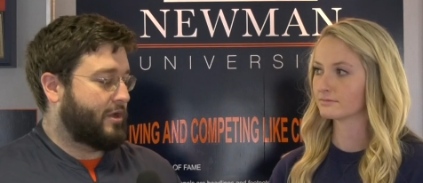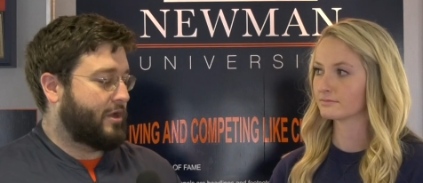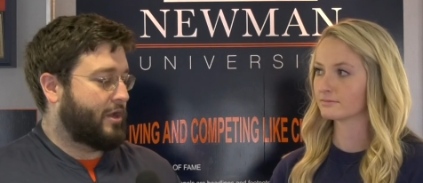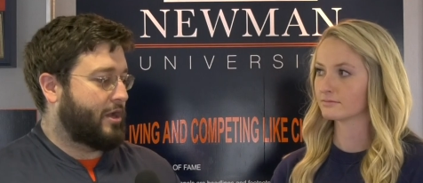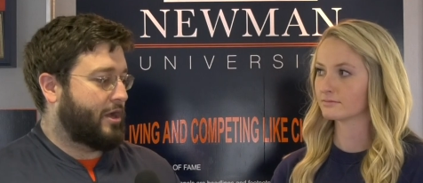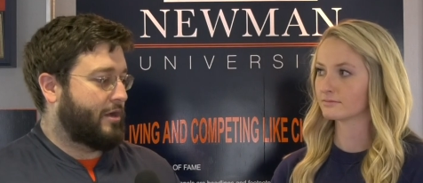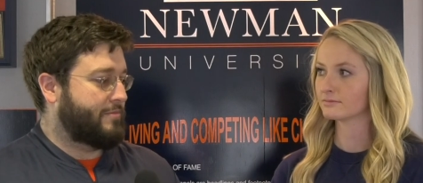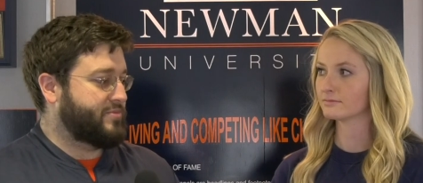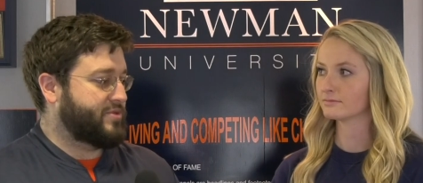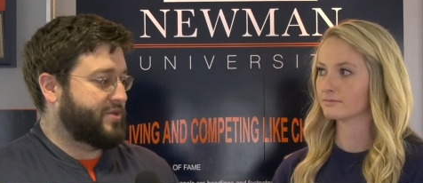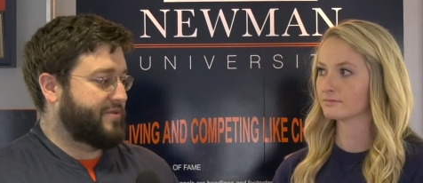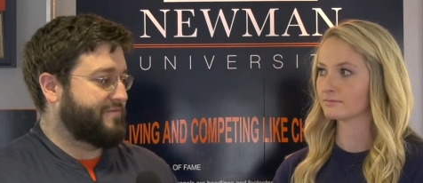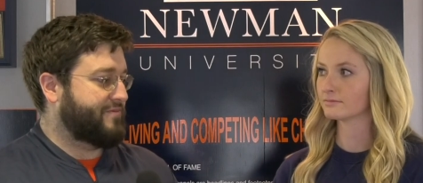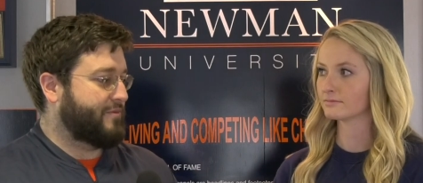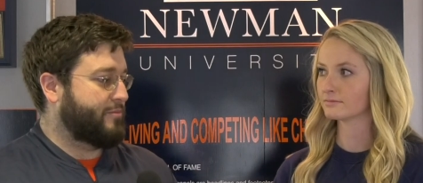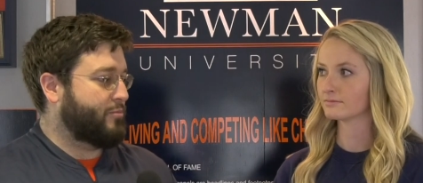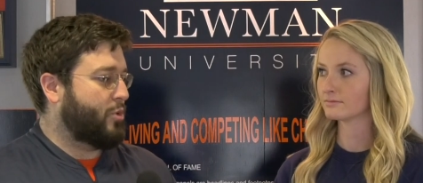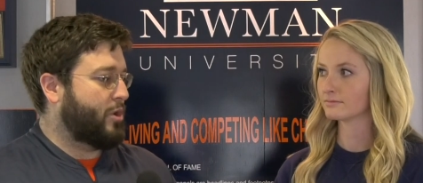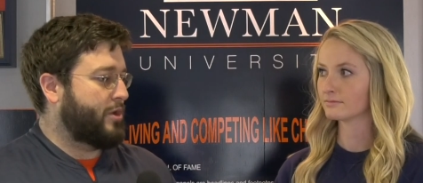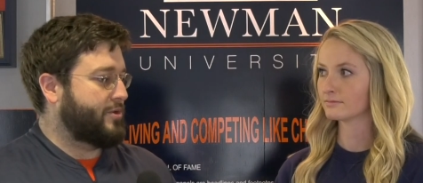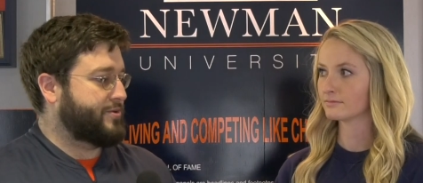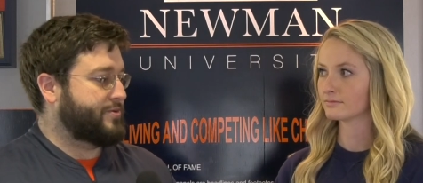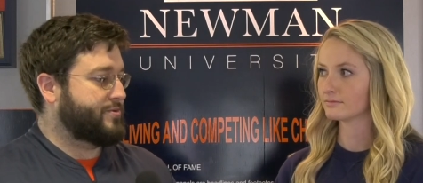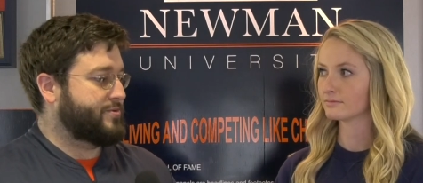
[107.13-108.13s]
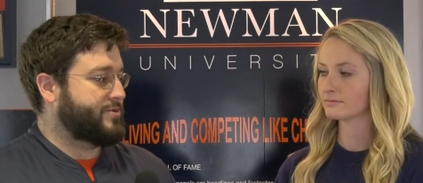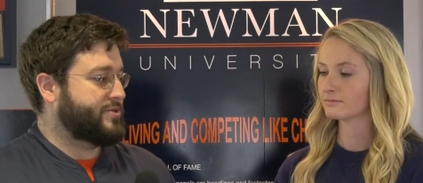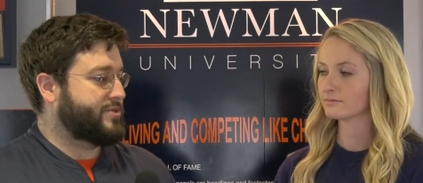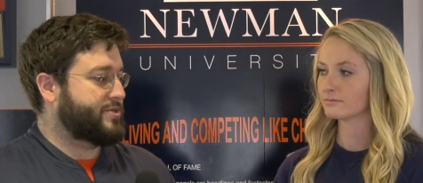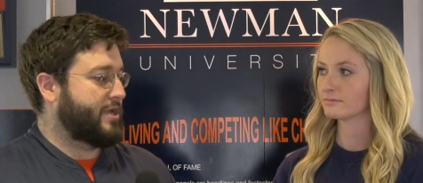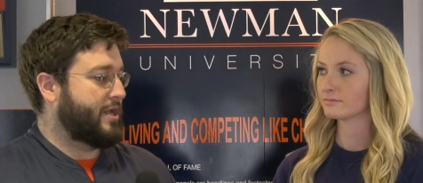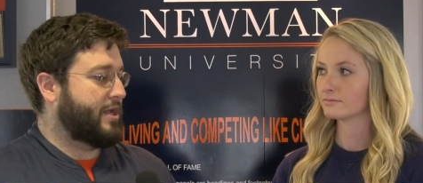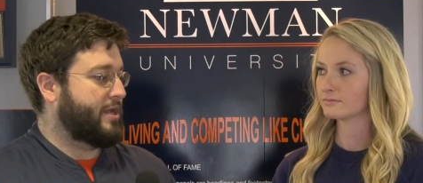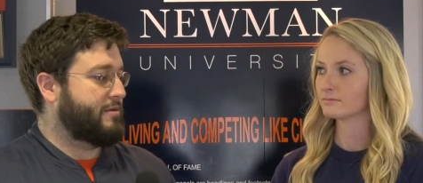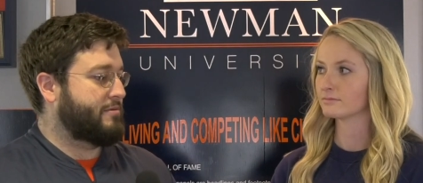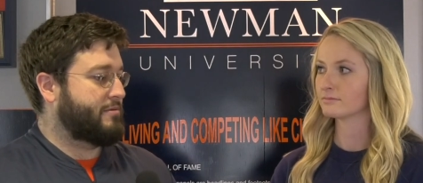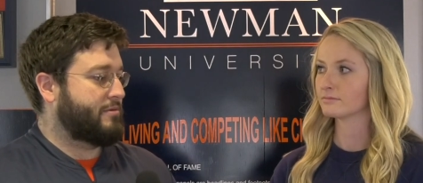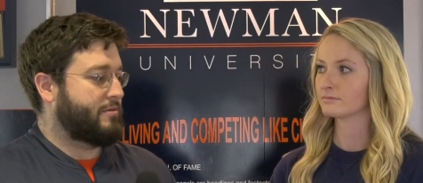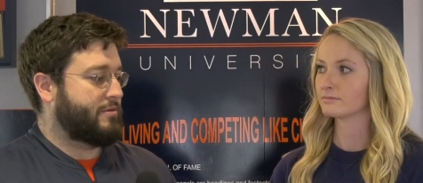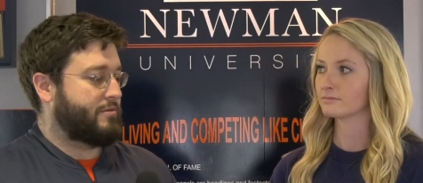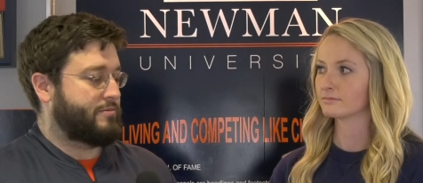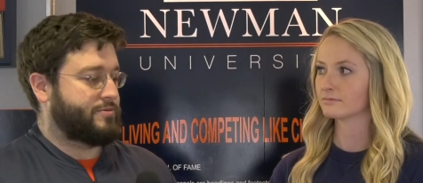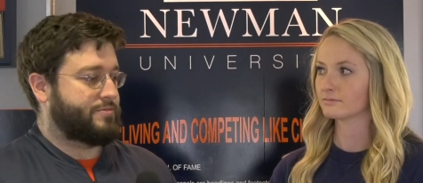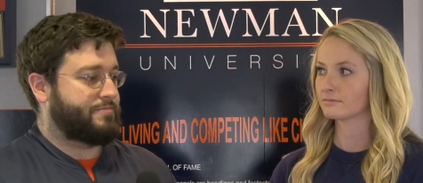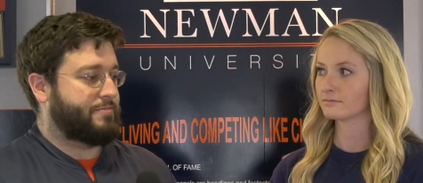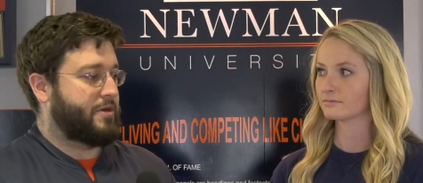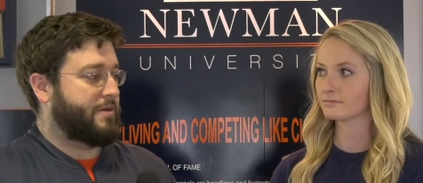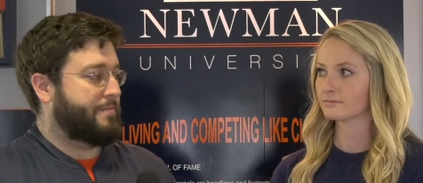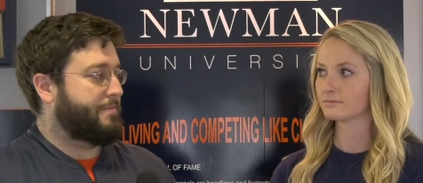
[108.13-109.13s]
Speaker 1: comes in from Walters State.
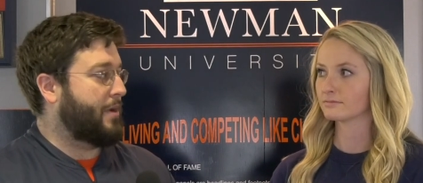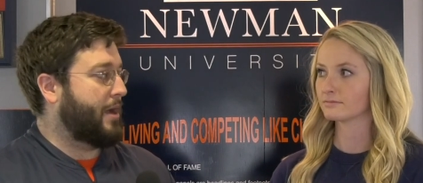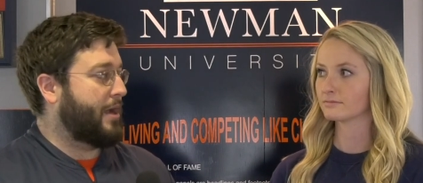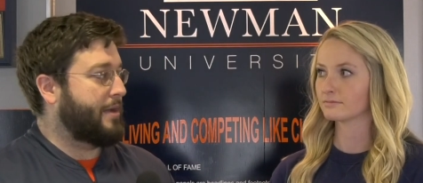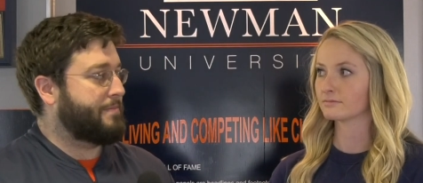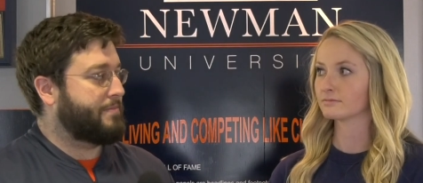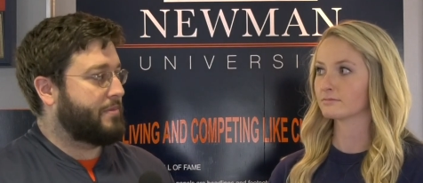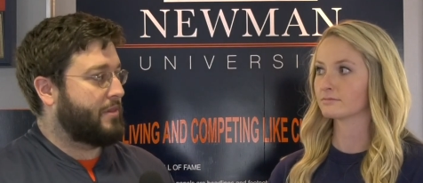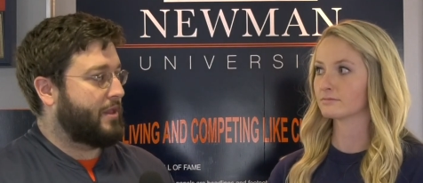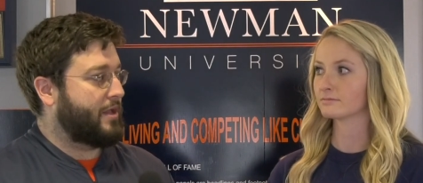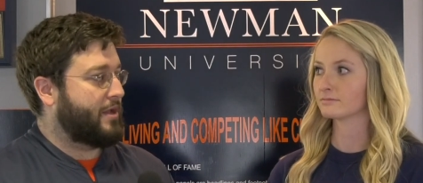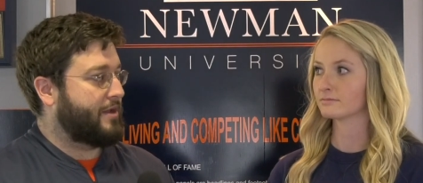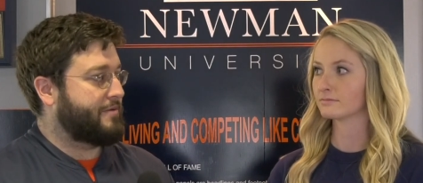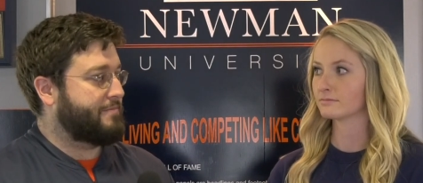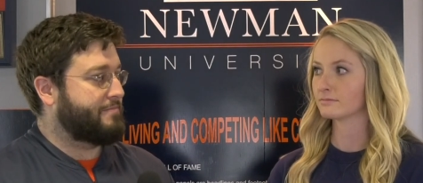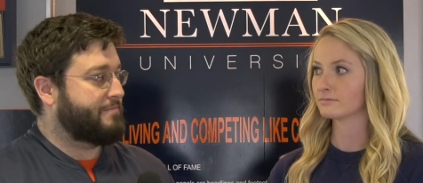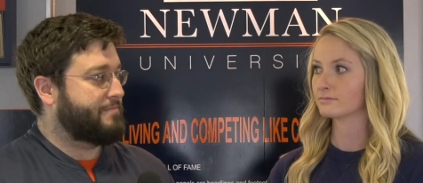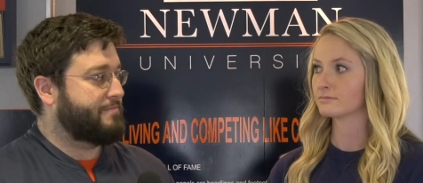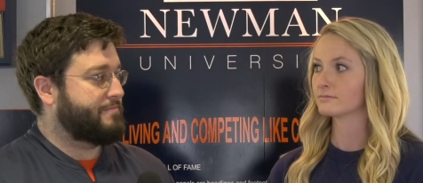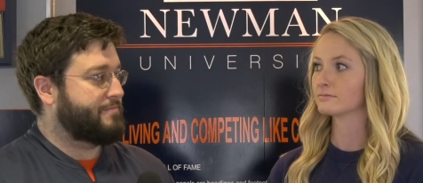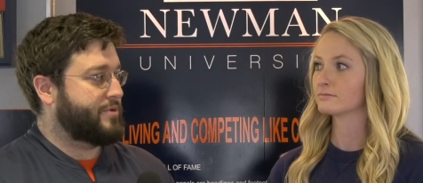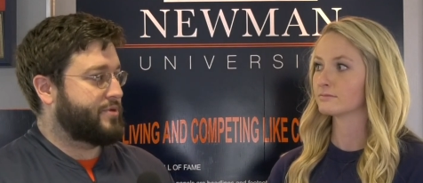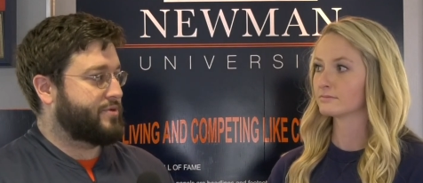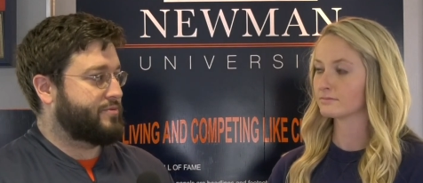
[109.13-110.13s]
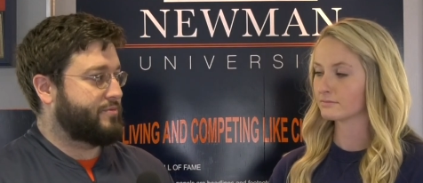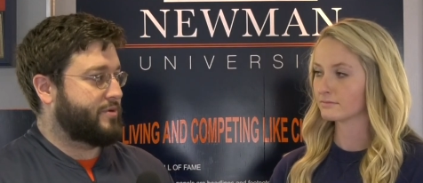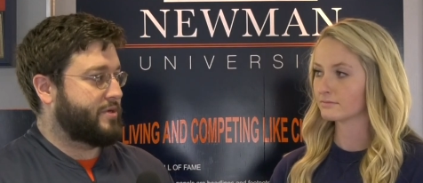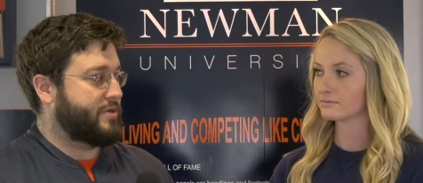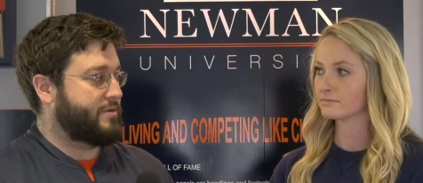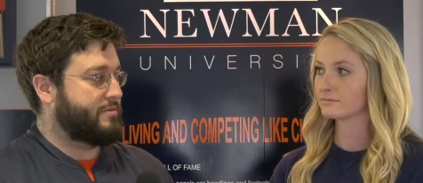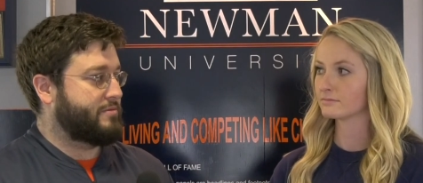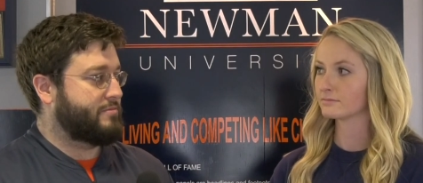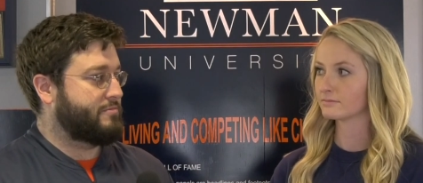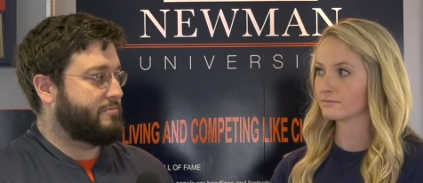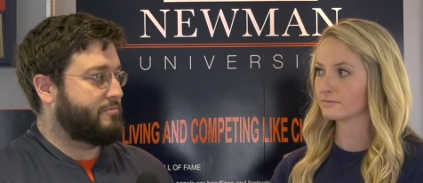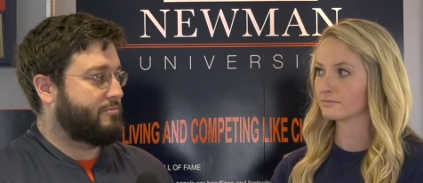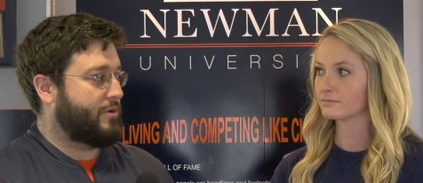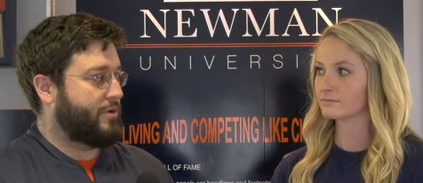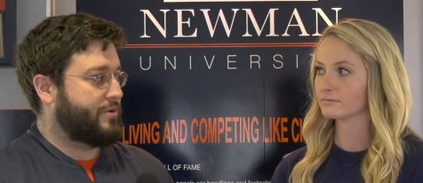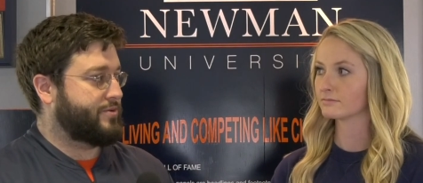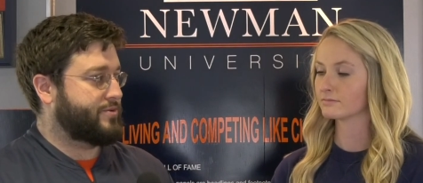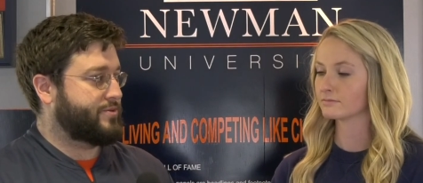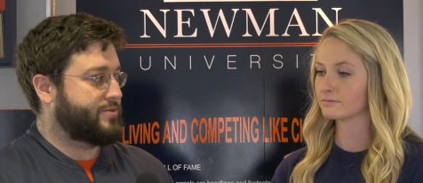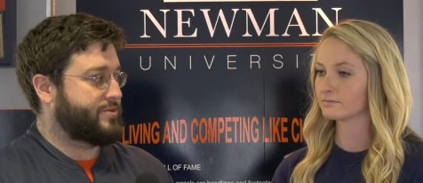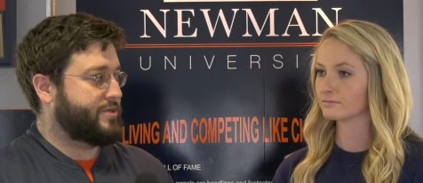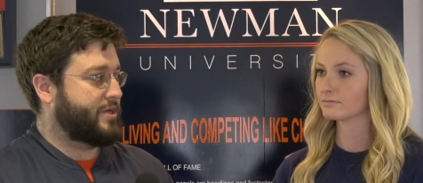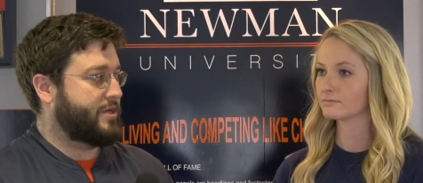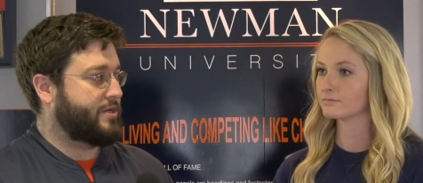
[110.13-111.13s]
There's been a pipeline between
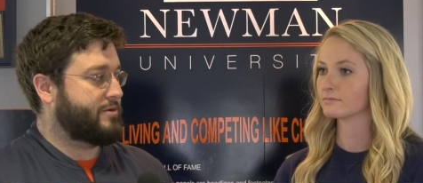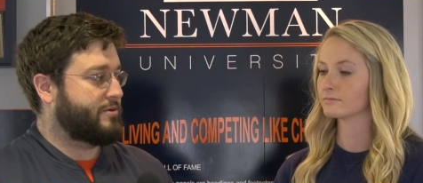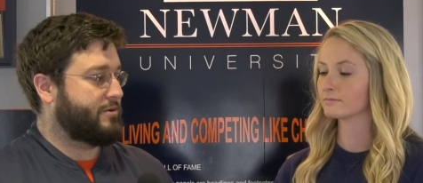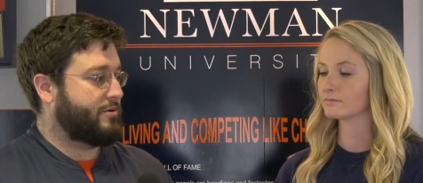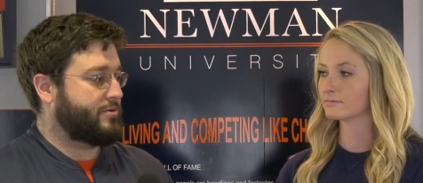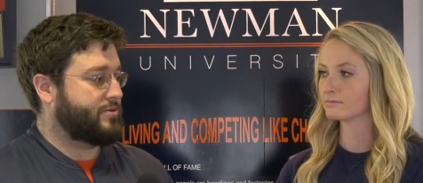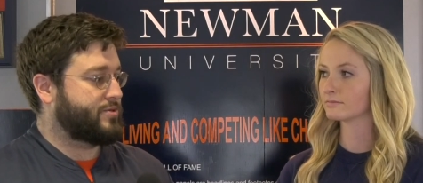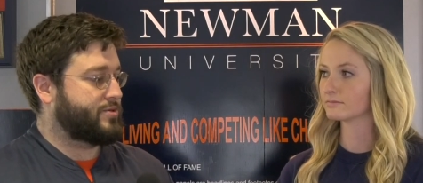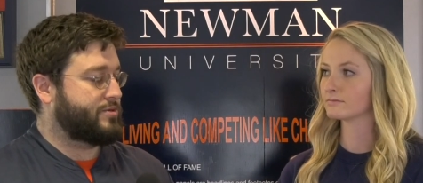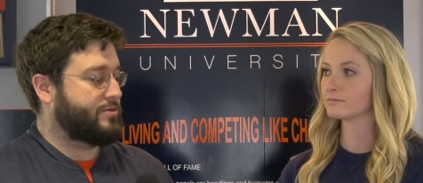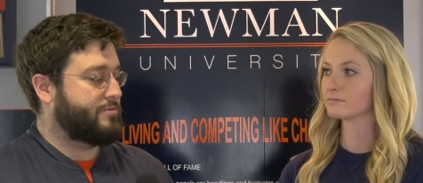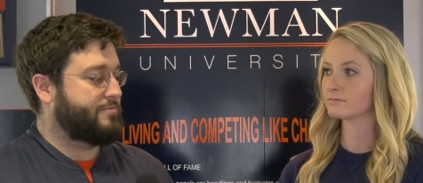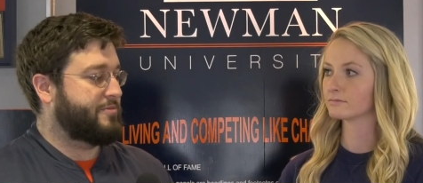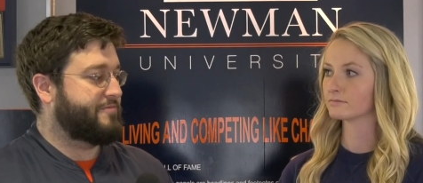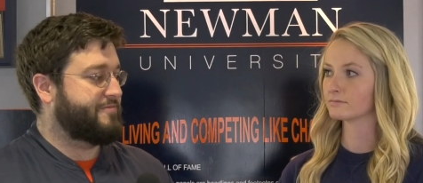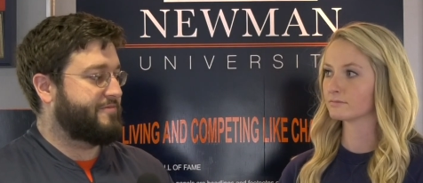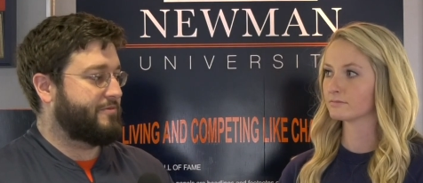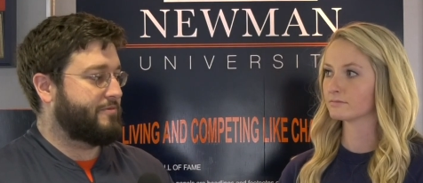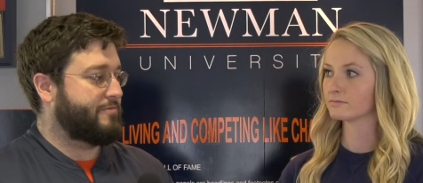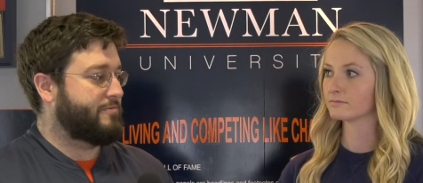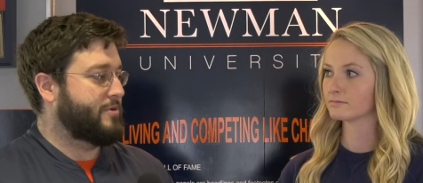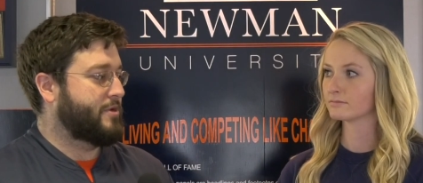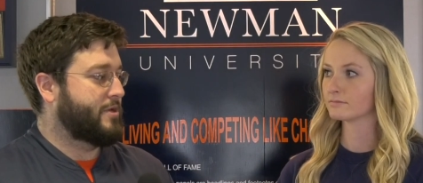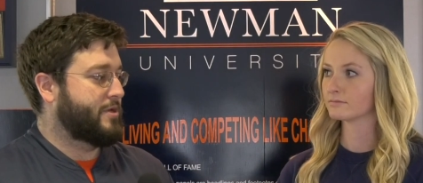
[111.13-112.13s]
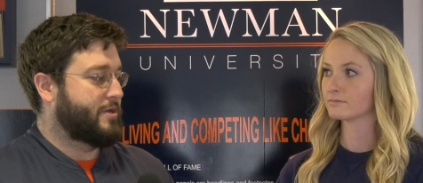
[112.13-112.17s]
Walters State and Carson Newman for